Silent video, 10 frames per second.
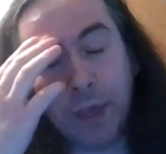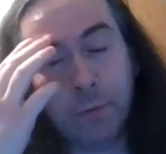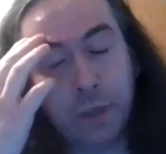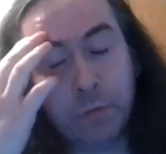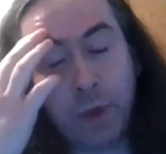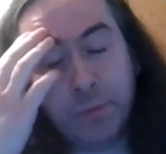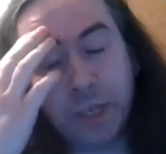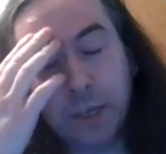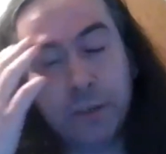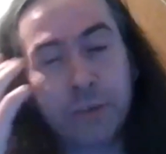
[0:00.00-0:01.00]
there with the
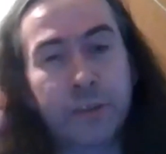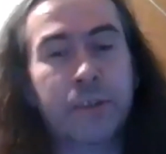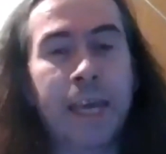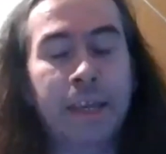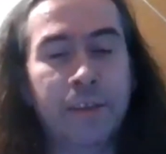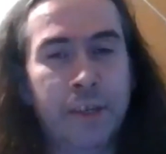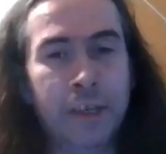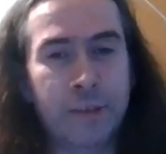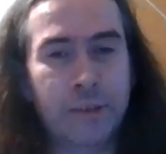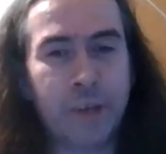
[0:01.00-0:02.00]
reptilians and the
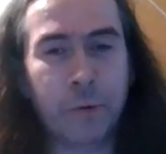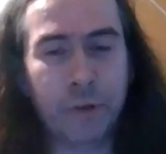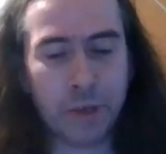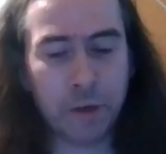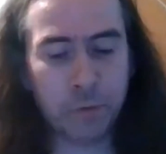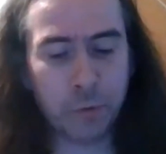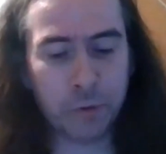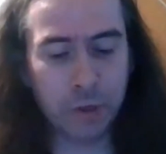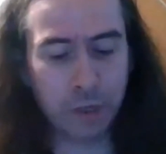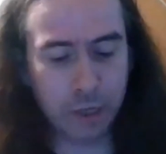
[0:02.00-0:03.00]
entities and so on and so forth.